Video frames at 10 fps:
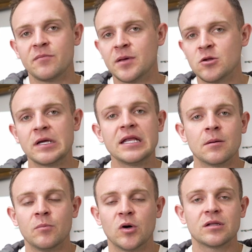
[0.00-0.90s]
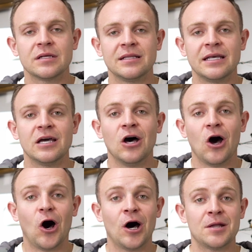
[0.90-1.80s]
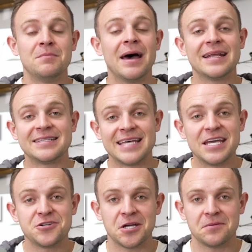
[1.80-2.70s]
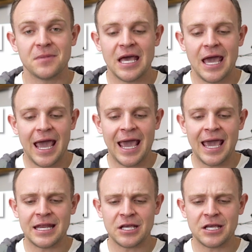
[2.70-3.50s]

I've been reading a book lately on meditation, and